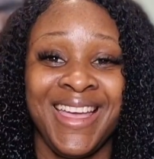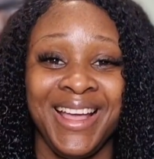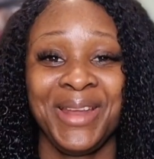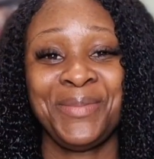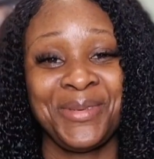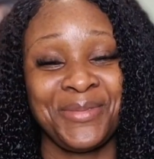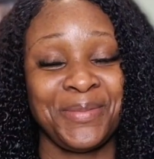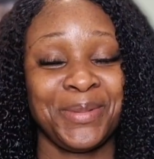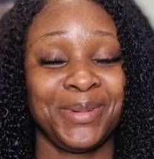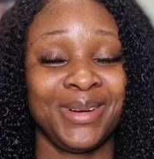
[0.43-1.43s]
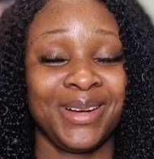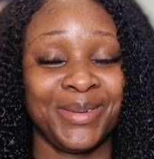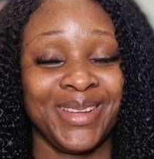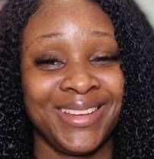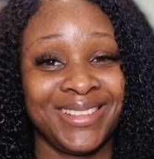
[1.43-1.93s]
Hello beautiful people,
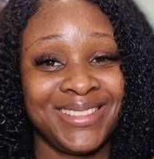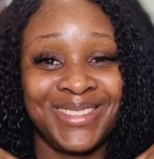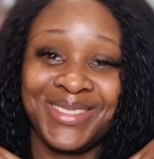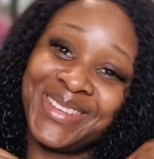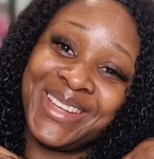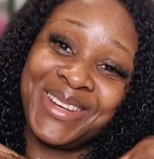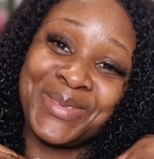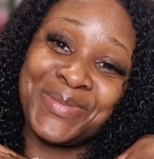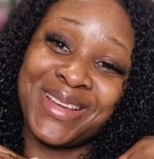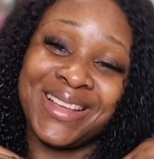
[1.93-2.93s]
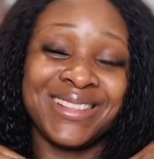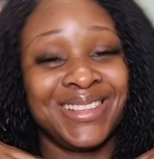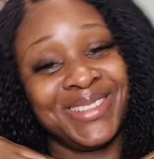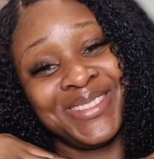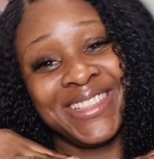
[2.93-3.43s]
how are you guys doing? Hope you guys
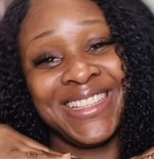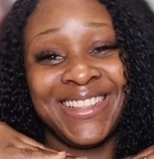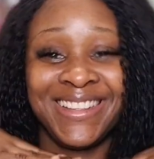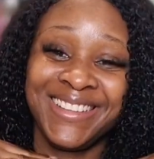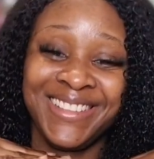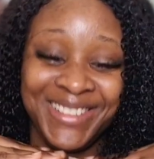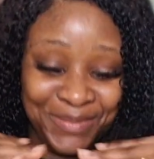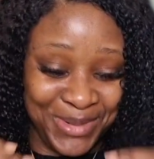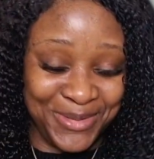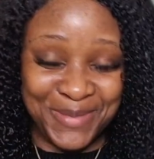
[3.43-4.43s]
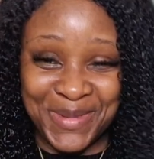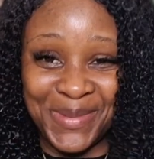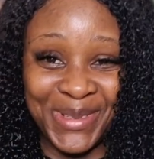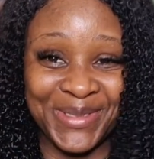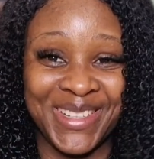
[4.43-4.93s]
are doing good, beautiful
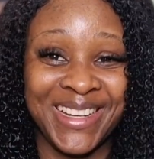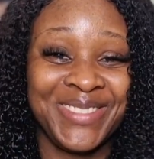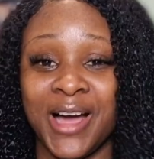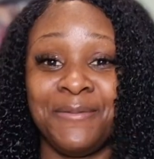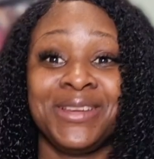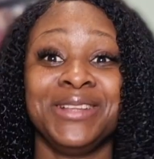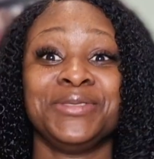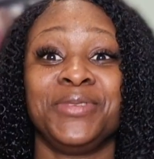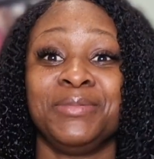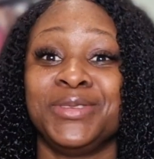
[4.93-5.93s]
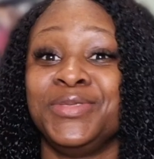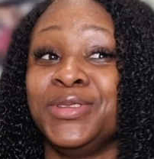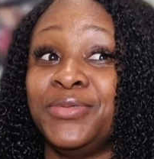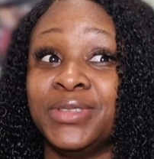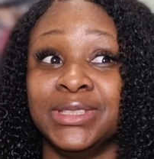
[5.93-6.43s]
people of God. I've been trying to film this
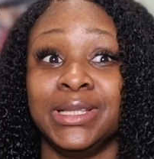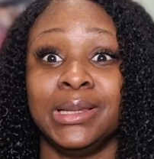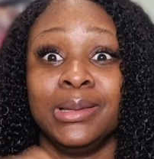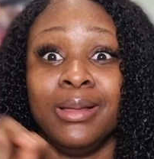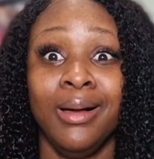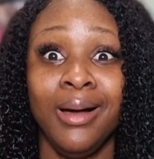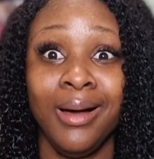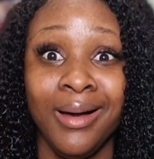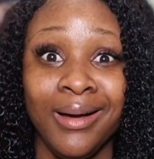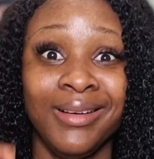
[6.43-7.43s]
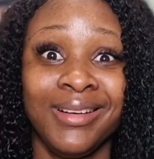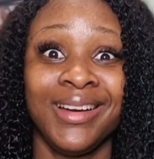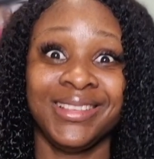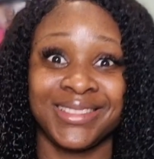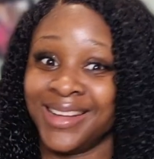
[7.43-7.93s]
video for the
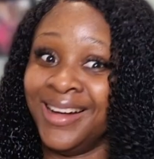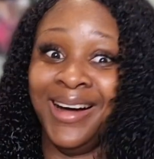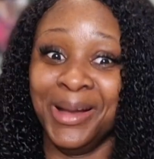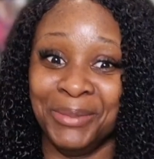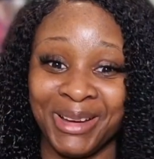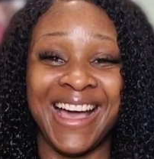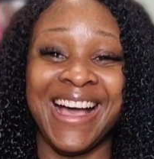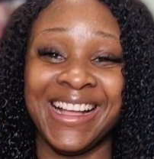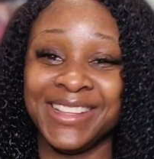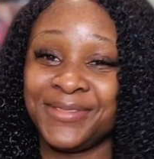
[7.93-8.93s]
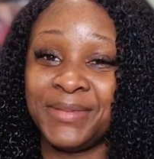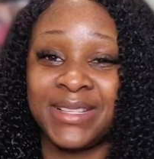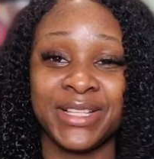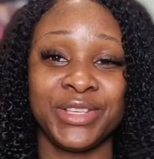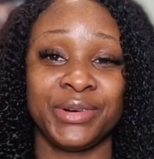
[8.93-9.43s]
longest time, and from the
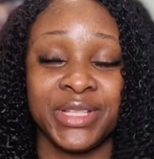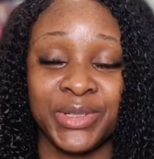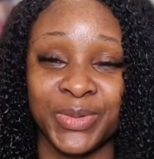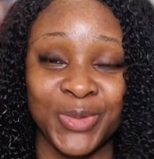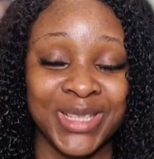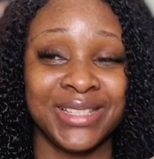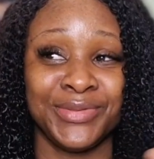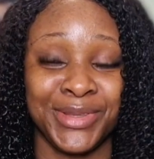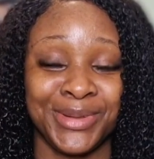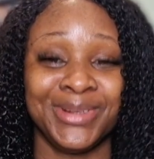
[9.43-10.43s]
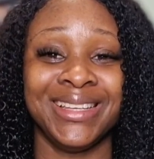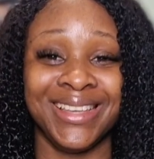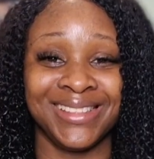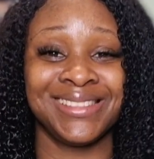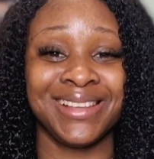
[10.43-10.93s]
title you already know what this video
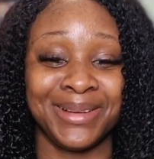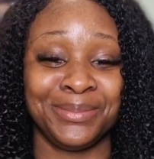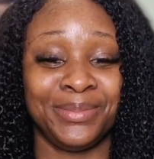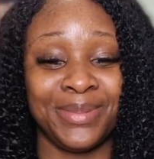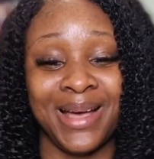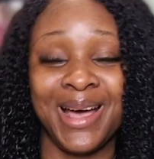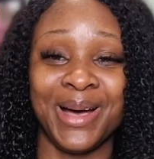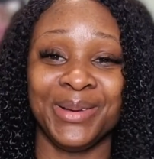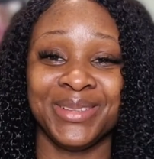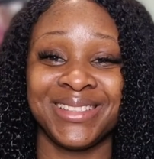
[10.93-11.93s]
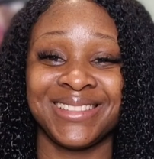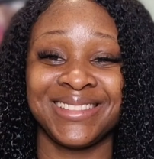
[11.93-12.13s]
is about.